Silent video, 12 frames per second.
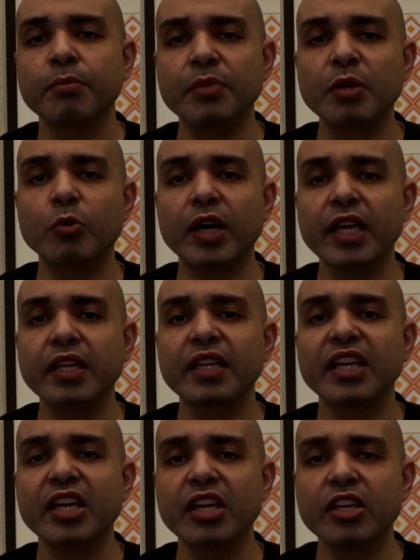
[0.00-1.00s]
Meanwhile,
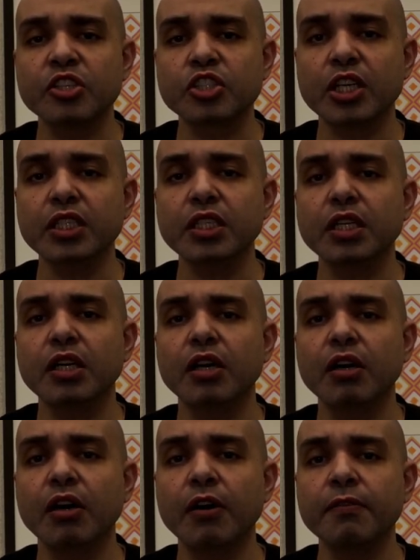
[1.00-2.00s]
a chunk
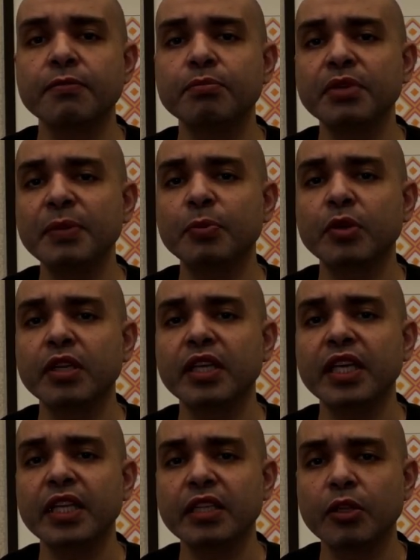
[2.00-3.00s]
of people
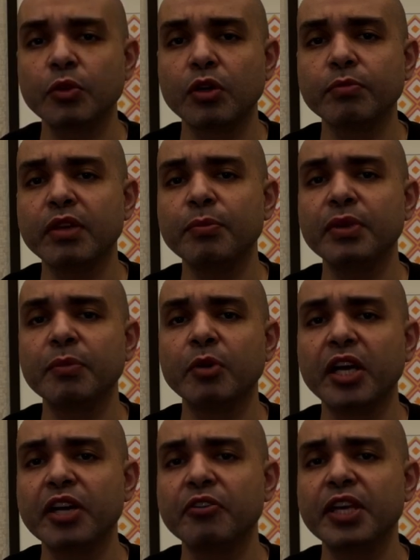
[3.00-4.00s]
in the normal
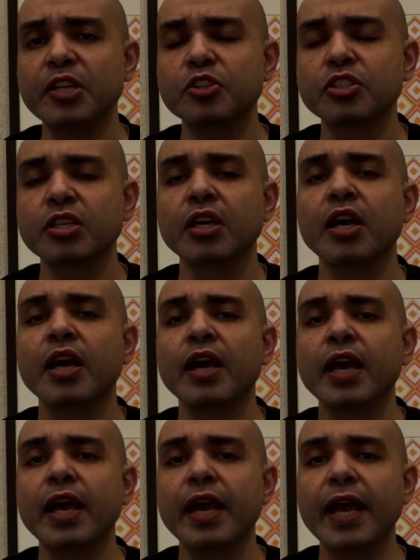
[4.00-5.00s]
BMI range
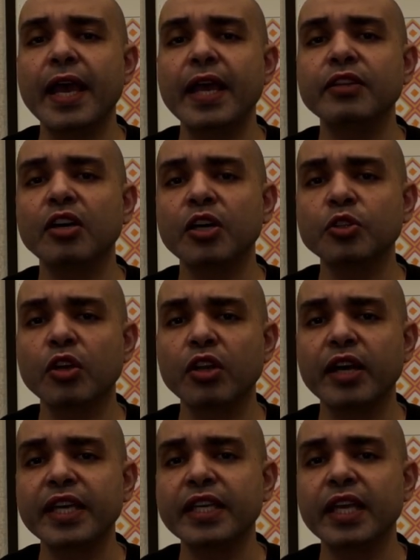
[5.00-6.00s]
had
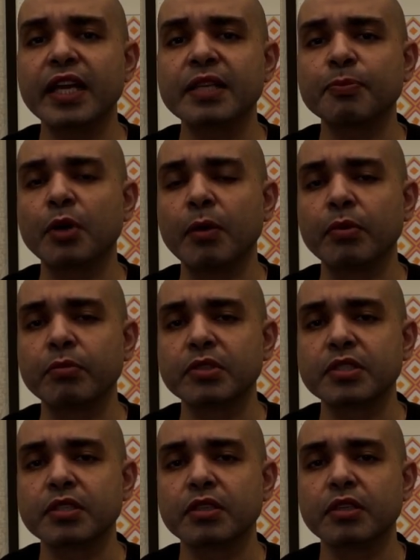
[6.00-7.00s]
underlying health problems.
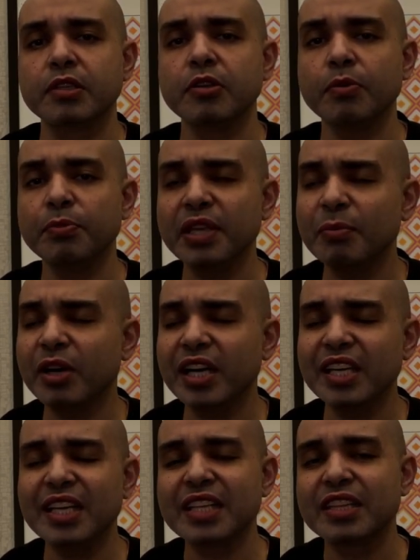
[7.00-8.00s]
So
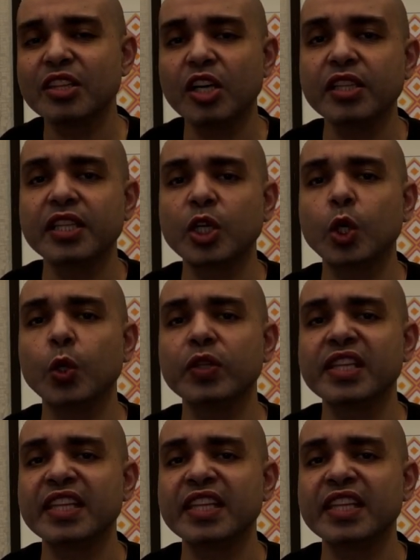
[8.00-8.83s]
BMI is not the gold